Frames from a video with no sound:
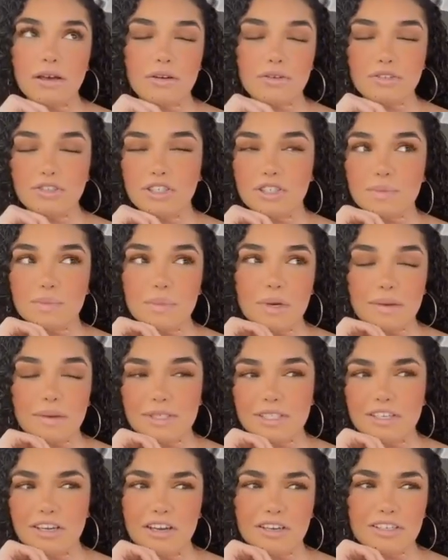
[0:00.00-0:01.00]
she probably
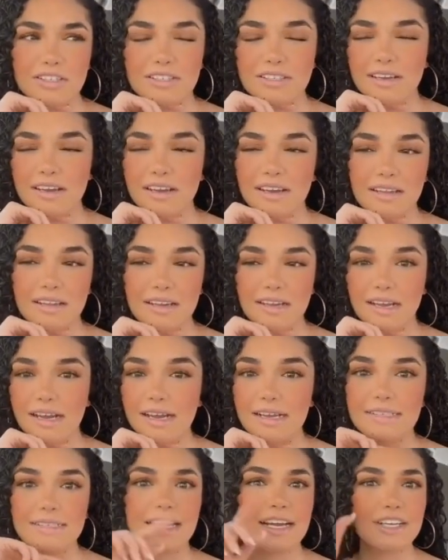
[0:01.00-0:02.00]
talking to other
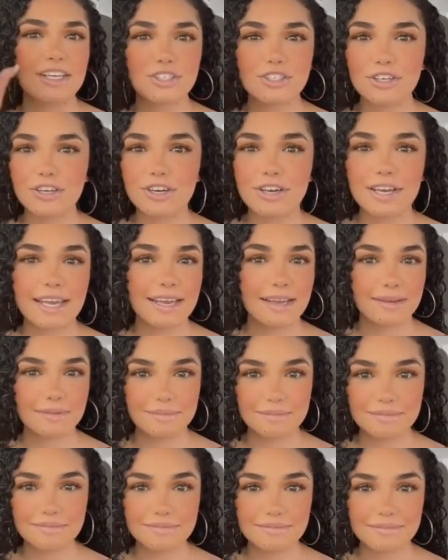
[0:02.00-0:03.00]
guys. I sure am.
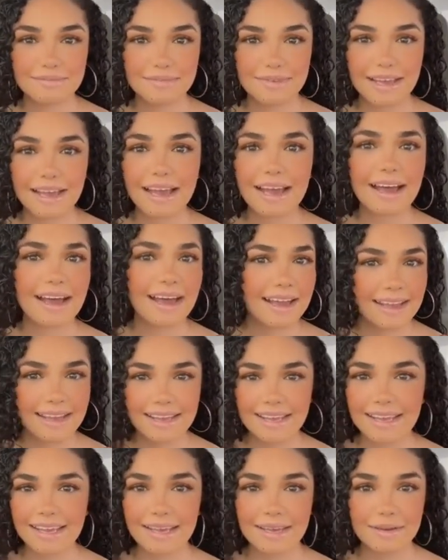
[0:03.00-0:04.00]
I
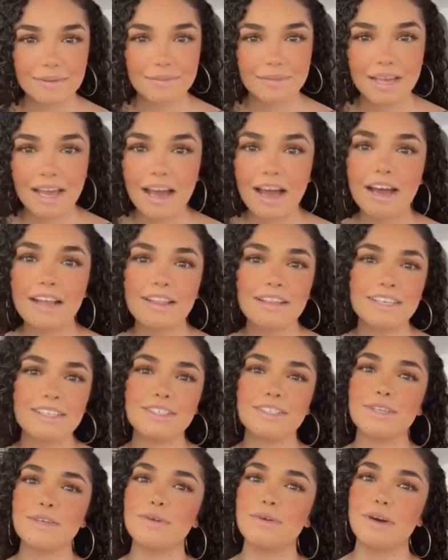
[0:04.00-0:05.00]
am. Unless
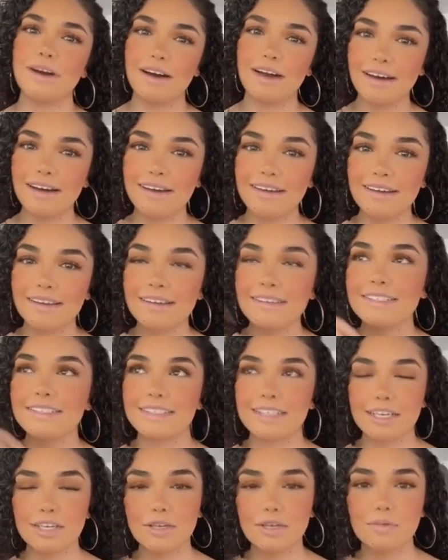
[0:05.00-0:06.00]
you uh,
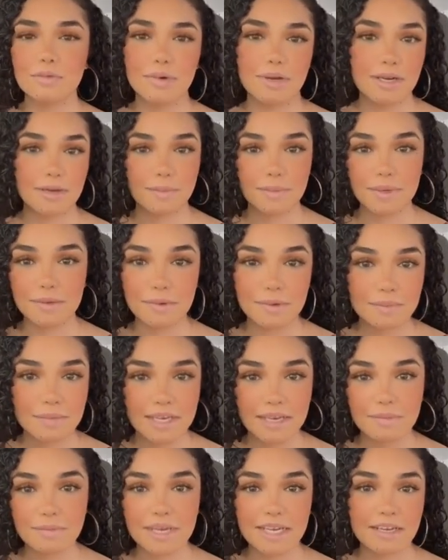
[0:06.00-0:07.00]
decide that you want to be with me
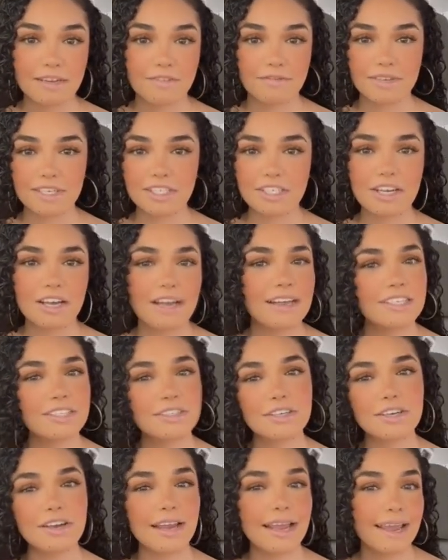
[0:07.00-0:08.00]
and make it official, I
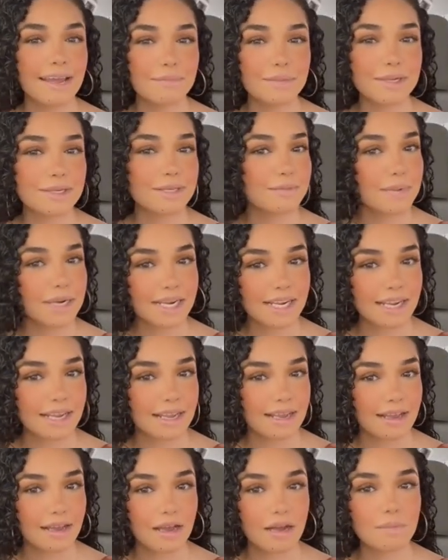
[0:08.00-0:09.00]
sure am. I'm on the
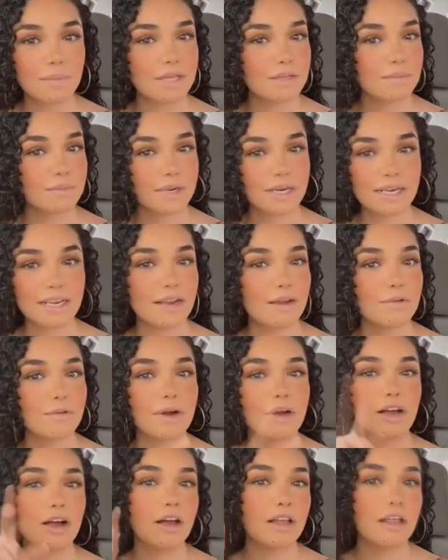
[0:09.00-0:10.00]
market. I'm on the market and I want all of